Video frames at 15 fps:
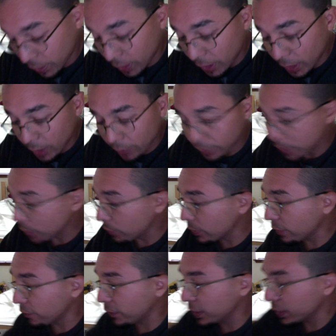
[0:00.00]
anyway, you want to
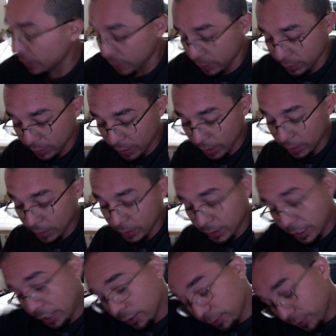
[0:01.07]
find the
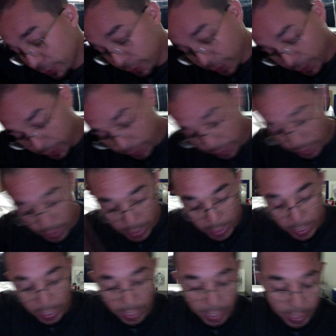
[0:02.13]
center point,
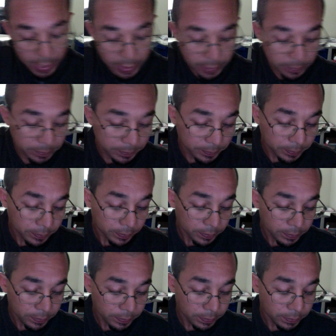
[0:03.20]
and
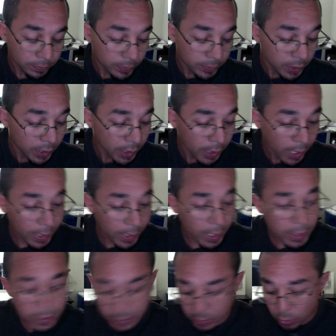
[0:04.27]
I
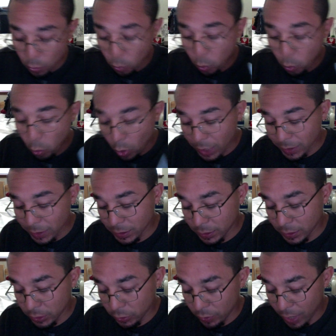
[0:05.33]
guess once
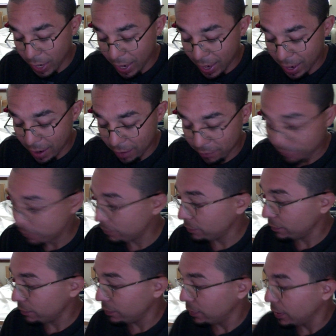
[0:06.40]
you have,
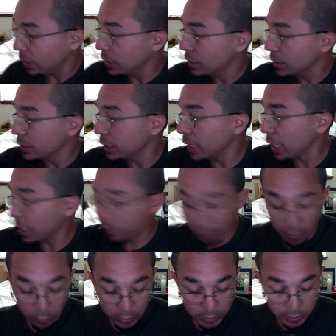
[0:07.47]
see, like if I
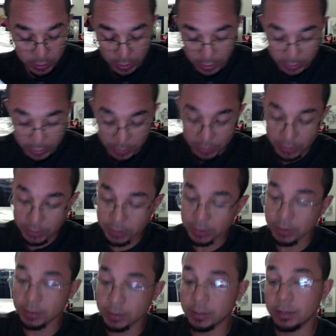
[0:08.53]
were to cut
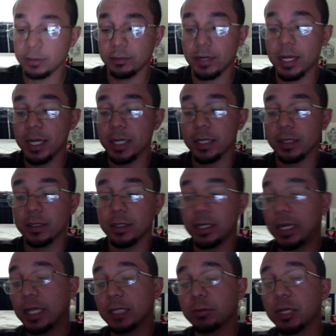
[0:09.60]
this, right, like
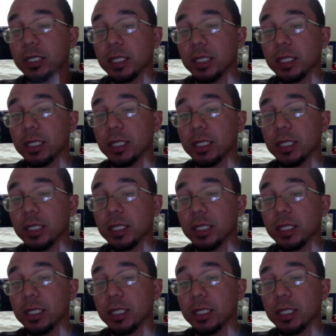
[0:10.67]
especially